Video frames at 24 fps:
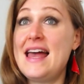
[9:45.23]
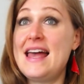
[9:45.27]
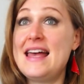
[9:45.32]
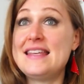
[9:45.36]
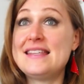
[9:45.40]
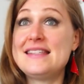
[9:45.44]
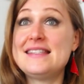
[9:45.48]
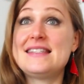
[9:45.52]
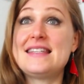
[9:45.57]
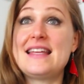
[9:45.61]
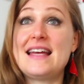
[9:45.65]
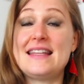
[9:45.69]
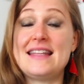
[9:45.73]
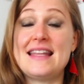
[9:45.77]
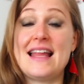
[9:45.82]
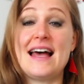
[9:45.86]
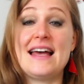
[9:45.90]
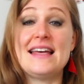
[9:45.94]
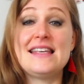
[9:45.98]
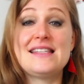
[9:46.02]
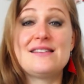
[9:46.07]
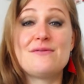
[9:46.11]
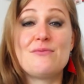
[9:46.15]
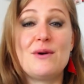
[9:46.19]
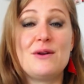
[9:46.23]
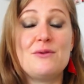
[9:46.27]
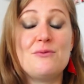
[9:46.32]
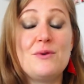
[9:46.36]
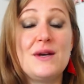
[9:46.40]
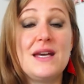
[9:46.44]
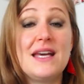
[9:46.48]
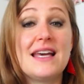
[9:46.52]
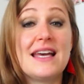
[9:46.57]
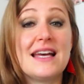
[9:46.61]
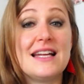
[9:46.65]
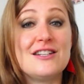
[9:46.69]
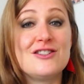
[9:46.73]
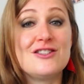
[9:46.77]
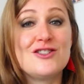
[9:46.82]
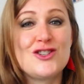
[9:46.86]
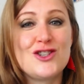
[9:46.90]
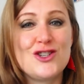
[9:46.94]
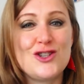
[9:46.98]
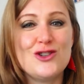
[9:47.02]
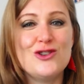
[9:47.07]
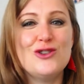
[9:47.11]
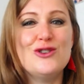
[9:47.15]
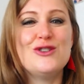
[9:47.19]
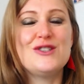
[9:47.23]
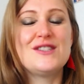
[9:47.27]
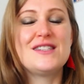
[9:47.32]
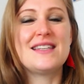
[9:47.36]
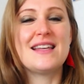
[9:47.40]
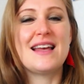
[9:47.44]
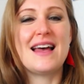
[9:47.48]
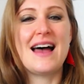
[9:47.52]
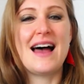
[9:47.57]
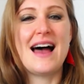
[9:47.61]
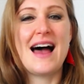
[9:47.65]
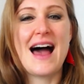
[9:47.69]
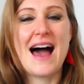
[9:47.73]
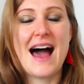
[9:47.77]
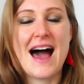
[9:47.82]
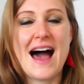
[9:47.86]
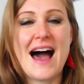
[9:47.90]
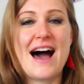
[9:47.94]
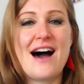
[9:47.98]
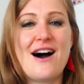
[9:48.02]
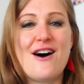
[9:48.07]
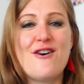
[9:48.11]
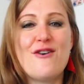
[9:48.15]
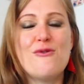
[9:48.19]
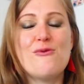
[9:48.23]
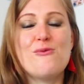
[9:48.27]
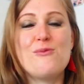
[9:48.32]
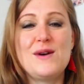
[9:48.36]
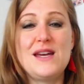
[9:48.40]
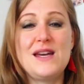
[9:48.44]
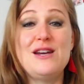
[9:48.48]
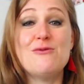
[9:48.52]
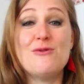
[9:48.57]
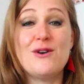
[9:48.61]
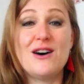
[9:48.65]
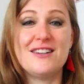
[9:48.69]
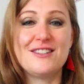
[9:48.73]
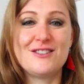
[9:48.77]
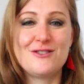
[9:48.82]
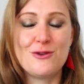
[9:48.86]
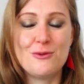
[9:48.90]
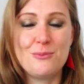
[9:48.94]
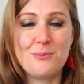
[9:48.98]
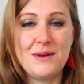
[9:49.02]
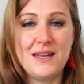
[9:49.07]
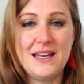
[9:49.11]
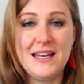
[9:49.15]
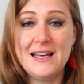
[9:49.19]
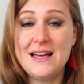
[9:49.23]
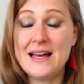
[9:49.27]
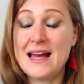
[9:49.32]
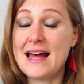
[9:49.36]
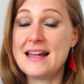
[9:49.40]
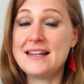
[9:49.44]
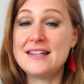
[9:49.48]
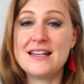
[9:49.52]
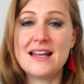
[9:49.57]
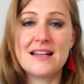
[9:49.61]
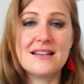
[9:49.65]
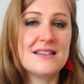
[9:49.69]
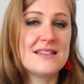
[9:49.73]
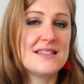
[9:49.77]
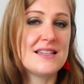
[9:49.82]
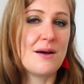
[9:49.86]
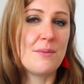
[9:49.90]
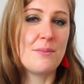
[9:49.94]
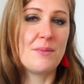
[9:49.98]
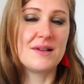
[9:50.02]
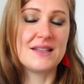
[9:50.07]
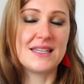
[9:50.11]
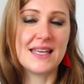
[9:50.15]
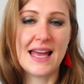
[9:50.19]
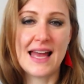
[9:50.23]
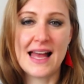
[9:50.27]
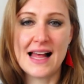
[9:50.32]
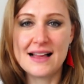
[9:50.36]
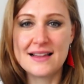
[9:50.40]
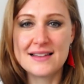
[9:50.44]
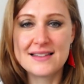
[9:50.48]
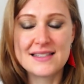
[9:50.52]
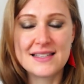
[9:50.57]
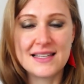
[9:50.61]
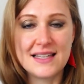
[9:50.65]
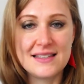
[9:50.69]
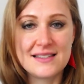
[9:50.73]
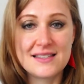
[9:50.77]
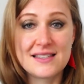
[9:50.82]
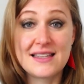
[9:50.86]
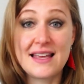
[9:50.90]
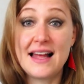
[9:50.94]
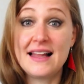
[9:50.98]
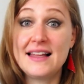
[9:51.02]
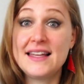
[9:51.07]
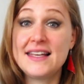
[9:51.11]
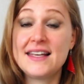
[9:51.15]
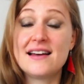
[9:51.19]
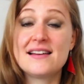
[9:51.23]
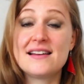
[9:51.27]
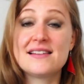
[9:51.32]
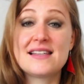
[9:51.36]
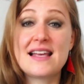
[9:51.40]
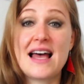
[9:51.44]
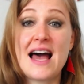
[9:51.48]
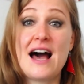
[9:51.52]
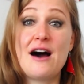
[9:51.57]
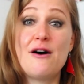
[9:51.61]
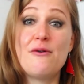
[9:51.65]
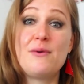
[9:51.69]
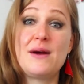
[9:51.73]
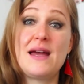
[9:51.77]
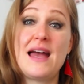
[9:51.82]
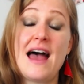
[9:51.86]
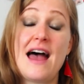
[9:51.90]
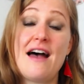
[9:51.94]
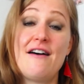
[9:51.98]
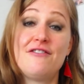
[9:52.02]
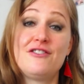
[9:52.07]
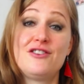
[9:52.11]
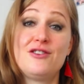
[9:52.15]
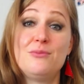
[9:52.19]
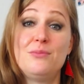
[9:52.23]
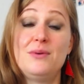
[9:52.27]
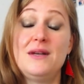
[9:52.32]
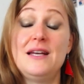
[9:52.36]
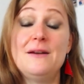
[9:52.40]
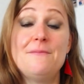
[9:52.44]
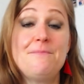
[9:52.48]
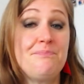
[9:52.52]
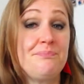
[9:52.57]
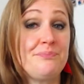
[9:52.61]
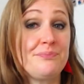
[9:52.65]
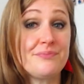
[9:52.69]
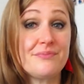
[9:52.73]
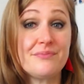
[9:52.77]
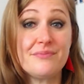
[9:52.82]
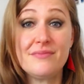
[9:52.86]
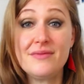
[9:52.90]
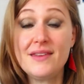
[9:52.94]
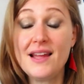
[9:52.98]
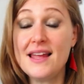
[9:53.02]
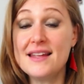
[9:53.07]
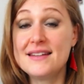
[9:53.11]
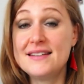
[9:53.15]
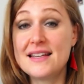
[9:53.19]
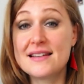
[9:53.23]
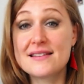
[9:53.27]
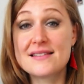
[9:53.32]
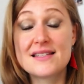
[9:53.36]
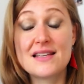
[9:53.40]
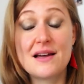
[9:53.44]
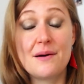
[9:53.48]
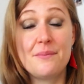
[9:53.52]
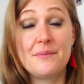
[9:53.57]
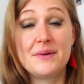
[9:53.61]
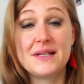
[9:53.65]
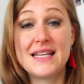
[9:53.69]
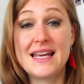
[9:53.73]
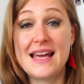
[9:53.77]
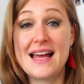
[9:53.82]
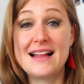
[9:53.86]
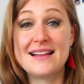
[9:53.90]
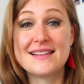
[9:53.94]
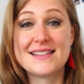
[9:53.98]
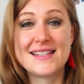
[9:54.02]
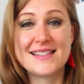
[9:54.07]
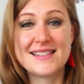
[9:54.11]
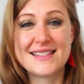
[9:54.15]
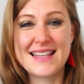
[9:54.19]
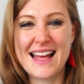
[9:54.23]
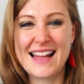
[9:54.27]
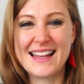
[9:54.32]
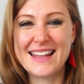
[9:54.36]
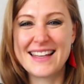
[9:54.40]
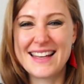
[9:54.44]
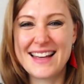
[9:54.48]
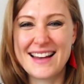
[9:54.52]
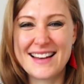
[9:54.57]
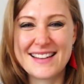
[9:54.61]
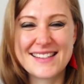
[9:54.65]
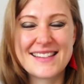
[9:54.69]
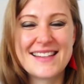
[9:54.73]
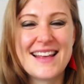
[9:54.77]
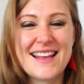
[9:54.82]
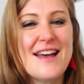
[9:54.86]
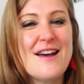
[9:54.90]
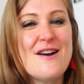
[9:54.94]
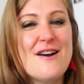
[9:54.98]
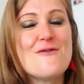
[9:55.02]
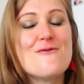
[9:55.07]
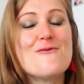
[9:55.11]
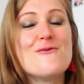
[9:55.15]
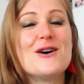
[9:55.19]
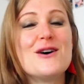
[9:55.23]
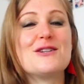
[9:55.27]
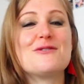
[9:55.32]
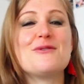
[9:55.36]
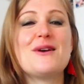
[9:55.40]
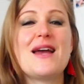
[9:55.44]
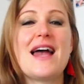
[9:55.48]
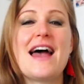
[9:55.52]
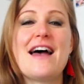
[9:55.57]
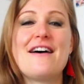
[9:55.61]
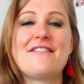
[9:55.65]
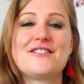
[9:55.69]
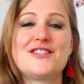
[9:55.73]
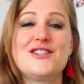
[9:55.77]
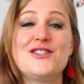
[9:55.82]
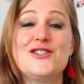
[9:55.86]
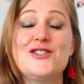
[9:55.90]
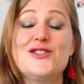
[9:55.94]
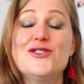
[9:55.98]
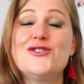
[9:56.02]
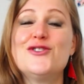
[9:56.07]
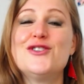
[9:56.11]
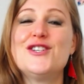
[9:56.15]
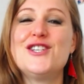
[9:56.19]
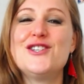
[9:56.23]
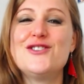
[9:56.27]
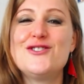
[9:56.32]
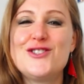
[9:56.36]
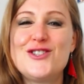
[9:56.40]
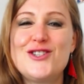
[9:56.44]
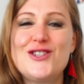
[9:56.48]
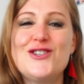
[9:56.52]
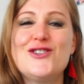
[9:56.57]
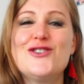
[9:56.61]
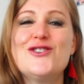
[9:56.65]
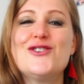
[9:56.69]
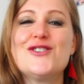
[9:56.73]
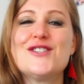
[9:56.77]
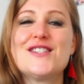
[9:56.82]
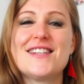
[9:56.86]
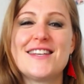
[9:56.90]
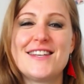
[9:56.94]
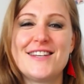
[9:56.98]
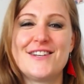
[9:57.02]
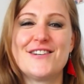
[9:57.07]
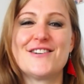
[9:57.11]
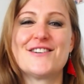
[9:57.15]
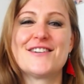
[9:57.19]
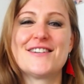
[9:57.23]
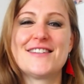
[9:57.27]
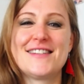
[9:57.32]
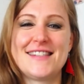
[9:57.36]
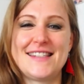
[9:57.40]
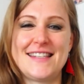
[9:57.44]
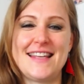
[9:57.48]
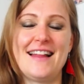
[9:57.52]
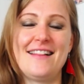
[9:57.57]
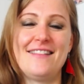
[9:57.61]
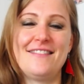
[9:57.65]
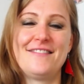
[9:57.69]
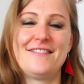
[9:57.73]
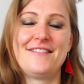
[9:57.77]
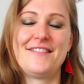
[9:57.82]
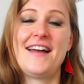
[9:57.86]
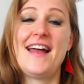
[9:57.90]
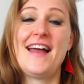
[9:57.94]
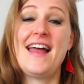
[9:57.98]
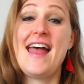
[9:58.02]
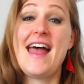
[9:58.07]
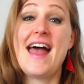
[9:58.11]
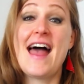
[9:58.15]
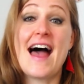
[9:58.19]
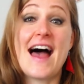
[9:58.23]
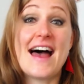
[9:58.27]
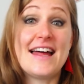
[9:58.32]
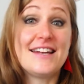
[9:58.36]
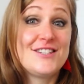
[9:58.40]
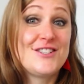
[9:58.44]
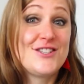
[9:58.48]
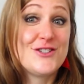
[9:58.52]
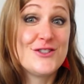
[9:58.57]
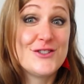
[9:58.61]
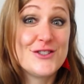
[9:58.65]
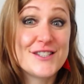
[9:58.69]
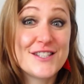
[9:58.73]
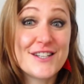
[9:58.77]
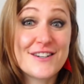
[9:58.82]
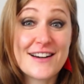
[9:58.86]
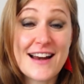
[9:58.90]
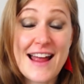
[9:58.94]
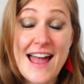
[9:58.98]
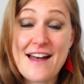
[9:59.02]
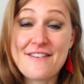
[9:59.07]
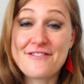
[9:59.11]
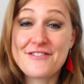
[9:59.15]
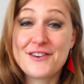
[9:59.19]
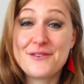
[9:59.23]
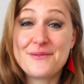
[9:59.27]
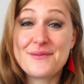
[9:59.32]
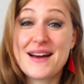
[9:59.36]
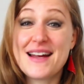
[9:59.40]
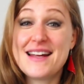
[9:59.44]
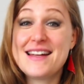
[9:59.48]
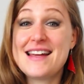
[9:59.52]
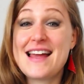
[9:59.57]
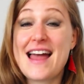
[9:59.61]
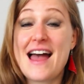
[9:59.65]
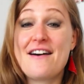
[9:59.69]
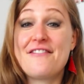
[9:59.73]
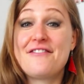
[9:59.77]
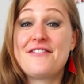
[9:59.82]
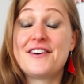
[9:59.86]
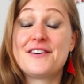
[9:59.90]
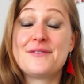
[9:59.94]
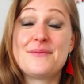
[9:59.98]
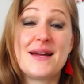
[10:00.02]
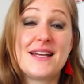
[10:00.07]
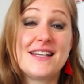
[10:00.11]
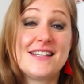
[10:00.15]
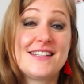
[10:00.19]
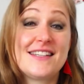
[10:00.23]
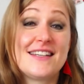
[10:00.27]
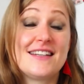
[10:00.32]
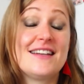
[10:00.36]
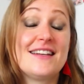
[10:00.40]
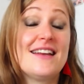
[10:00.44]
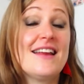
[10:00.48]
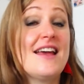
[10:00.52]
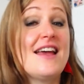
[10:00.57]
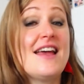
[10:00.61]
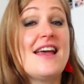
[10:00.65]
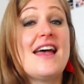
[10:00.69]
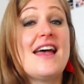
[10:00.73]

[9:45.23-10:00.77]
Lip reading: isn't that nice when we can choose how we want to be and not somebody else is telling us how we have to be, not somebody else is telling us what we have to do? You choose yourself. and choose your affirmation,